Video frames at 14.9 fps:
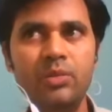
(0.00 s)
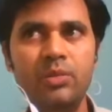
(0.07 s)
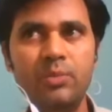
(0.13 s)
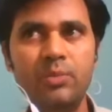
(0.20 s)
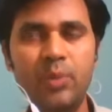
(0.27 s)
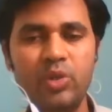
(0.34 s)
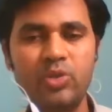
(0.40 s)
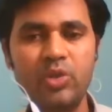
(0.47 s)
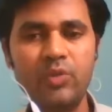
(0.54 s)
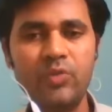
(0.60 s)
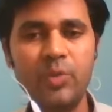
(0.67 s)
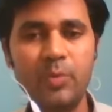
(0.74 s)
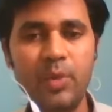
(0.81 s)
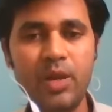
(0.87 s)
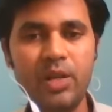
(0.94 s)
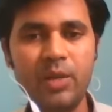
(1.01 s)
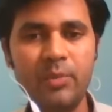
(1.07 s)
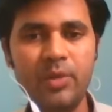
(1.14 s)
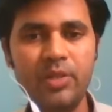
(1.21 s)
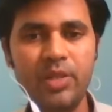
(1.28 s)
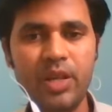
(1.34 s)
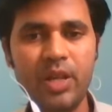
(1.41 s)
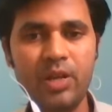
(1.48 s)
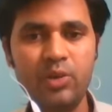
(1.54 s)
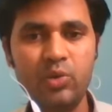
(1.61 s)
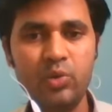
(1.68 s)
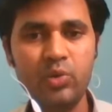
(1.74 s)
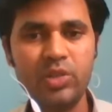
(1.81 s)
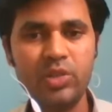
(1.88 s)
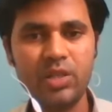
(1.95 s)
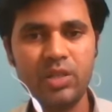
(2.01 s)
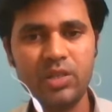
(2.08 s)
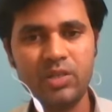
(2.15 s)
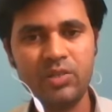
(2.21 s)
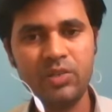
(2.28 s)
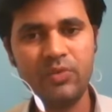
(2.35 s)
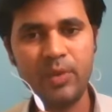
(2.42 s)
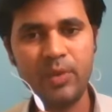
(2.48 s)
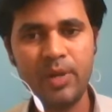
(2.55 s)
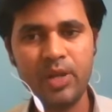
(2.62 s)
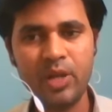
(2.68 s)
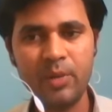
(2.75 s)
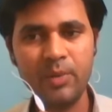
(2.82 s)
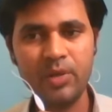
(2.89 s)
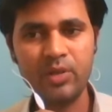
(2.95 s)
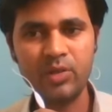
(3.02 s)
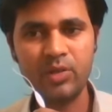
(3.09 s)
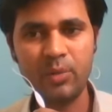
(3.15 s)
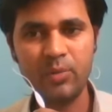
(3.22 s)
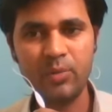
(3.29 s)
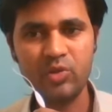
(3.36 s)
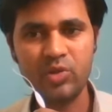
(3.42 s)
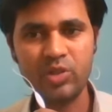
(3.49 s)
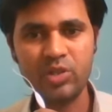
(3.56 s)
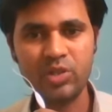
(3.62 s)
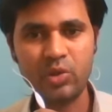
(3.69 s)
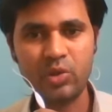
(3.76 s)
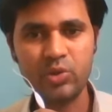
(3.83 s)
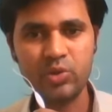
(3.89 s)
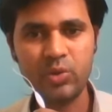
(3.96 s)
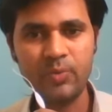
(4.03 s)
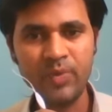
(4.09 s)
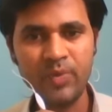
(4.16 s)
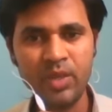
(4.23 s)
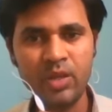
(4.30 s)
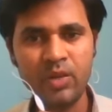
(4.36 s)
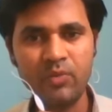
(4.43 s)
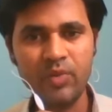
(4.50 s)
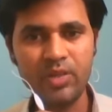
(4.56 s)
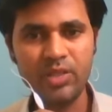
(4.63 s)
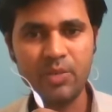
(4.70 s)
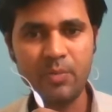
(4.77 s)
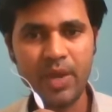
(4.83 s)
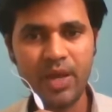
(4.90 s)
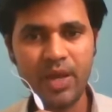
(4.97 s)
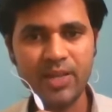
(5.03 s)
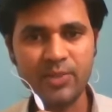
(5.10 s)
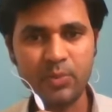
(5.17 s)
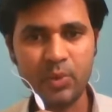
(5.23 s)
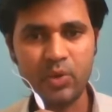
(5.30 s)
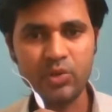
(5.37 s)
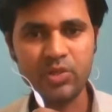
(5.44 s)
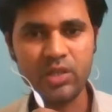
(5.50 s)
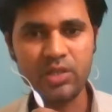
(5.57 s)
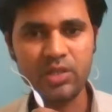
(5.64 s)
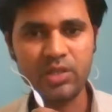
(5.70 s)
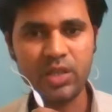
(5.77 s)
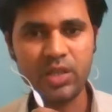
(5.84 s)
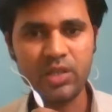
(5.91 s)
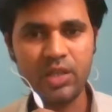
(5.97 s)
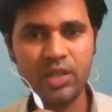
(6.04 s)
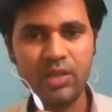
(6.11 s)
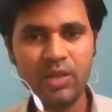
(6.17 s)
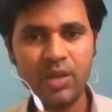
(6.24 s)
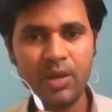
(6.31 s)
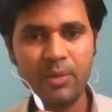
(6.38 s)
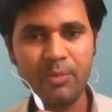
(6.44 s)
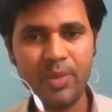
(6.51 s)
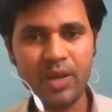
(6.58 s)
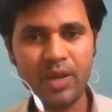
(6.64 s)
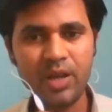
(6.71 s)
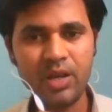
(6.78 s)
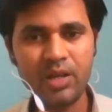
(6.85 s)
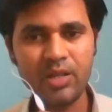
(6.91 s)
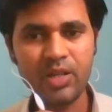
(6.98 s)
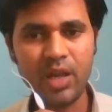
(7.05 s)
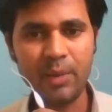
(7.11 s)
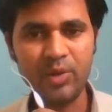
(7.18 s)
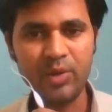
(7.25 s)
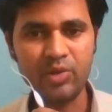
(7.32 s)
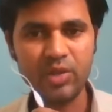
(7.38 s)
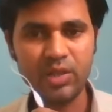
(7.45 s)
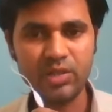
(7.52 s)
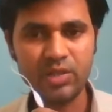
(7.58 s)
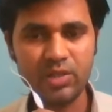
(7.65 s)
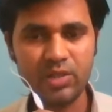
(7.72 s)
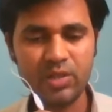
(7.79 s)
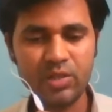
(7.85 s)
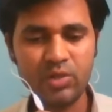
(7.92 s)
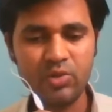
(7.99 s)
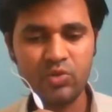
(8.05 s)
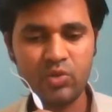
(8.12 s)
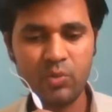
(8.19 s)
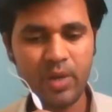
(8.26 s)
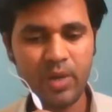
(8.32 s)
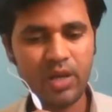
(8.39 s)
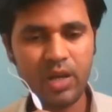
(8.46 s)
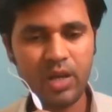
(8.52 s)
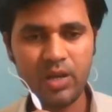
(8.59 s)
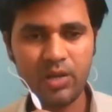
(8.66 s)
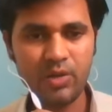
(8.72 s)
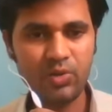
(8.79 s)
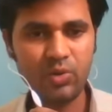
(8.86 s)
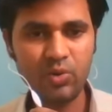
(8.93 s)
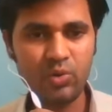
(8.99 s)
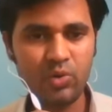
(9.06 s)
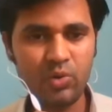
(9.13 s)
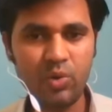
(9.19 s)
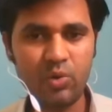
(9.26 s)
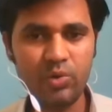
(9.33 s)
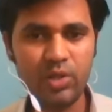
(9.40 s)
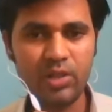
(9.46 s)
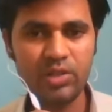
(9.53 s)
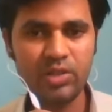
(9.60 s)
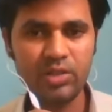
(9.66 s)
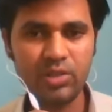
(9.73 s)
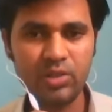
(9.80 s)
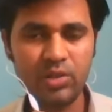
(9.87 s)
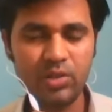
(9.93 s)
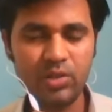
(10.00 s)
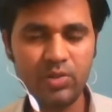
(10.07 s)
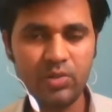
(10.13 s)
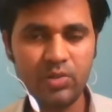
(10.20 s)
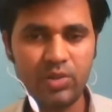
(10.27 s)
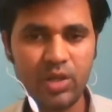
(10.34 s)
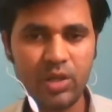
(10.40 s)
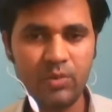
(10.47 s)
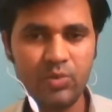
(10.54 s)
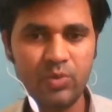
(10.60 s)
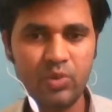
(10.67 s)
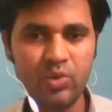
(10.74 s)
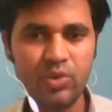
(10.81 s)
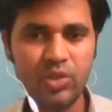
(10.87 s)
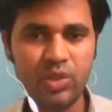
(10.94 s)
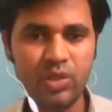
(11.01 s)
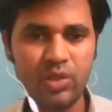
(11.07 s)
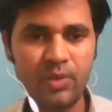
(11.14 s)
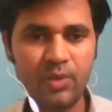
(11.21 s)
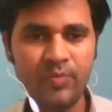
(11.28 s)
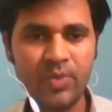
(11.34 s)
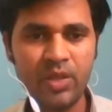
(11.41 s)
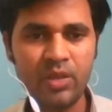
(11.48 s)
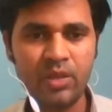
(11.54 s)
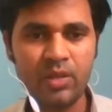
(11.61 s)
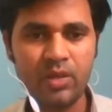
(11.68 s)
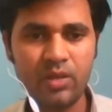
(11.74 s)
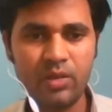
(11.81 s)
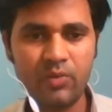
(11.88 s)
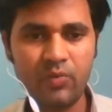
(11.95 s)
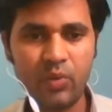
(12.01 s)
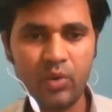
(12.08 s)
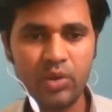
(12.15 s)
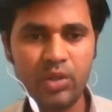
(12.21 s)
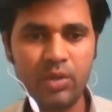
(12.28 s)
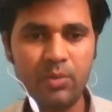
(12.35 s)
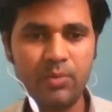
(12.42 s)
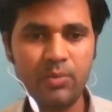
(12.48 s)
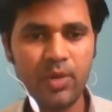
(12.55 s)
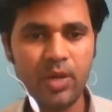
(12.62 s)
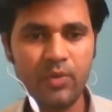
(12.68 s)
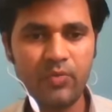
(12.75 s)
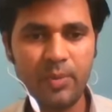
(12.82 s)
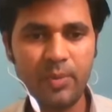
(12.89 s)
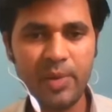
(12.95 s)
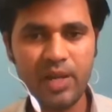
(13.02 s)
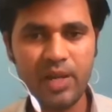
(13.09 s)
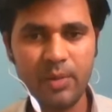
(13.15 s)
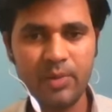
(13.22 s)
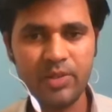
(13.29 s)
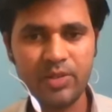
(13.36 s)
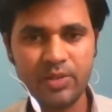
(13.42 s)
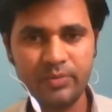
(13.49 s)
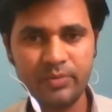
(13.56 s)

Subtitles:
production of the male gamete, there are two stages in the female gametogenesis also. One is the mega sporogenesis and the mega gametogenesis. So mega, you know, that is term used in the for the female gametes.